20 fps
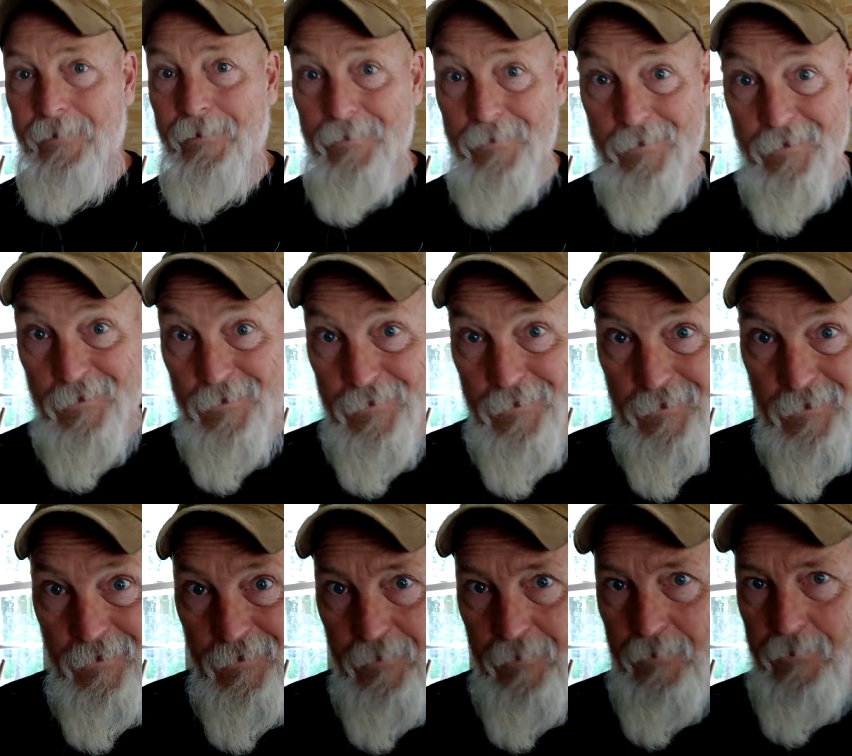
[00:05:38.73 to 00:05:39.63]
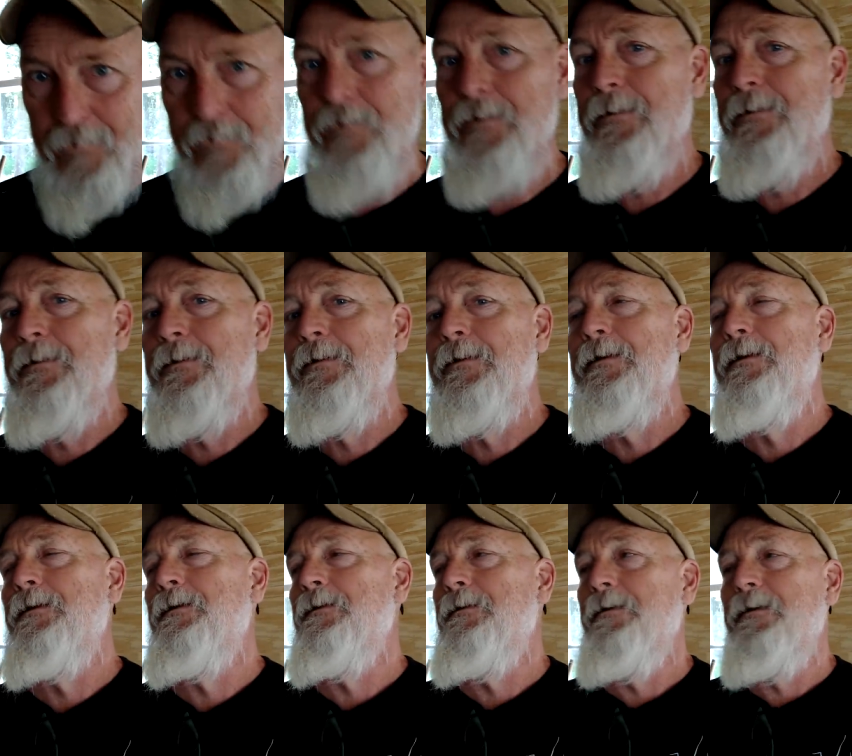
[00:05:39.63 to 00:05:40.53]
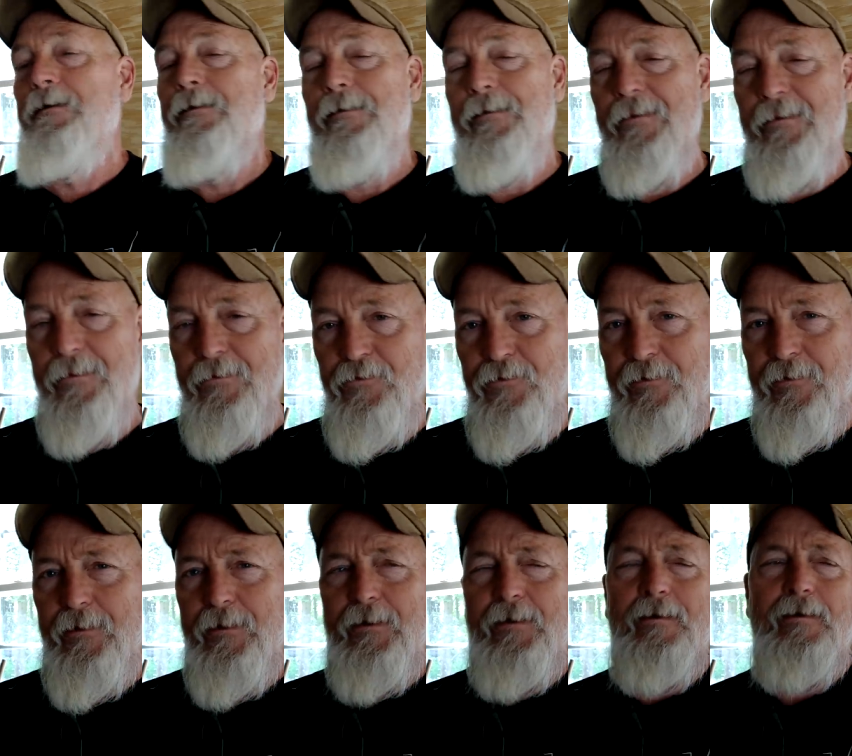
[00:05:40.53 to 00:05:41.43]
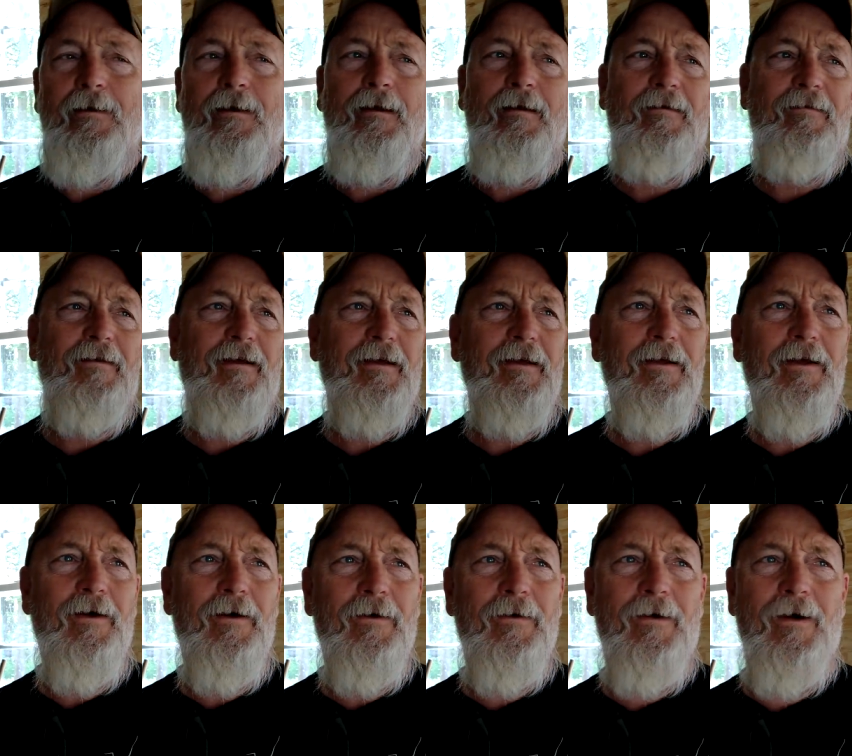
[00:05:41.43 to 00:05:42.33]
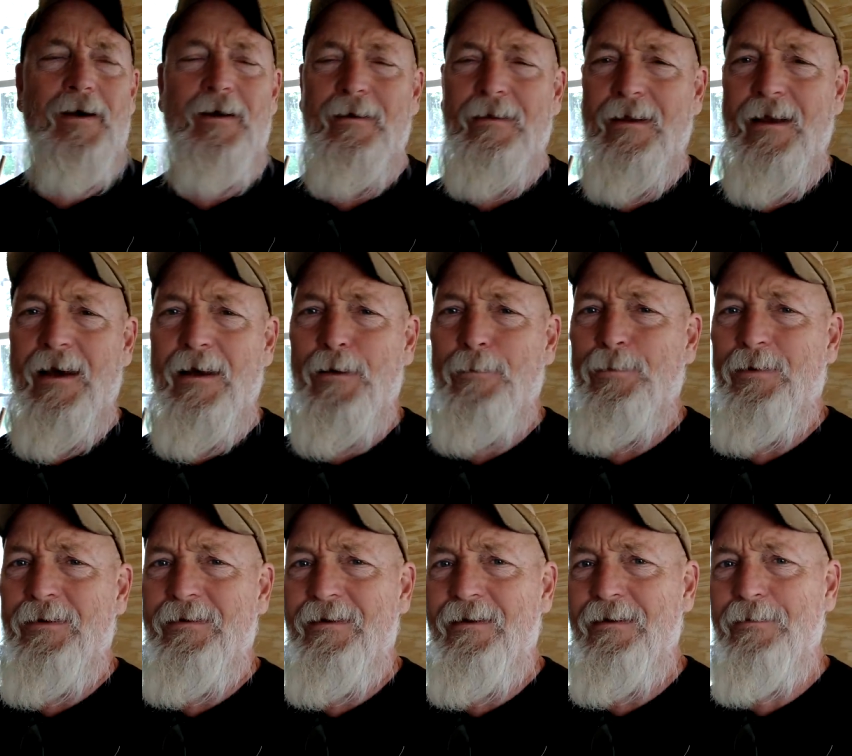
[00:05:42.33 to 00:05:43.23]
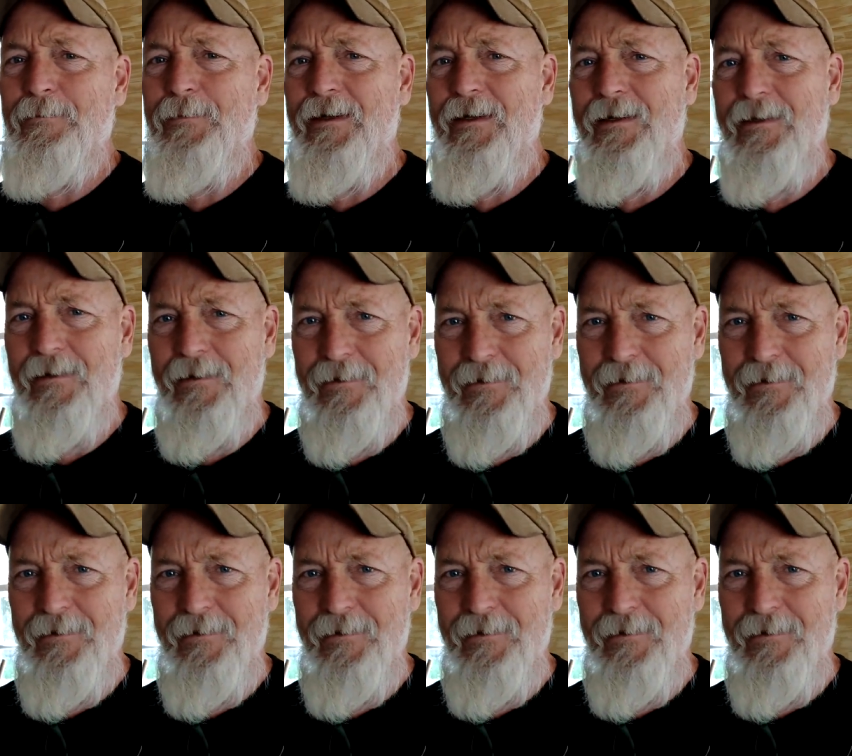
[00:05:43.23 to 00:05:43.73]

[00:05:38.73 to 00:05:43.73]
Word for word: The ark, the truck. And he's like, no, God will protect me.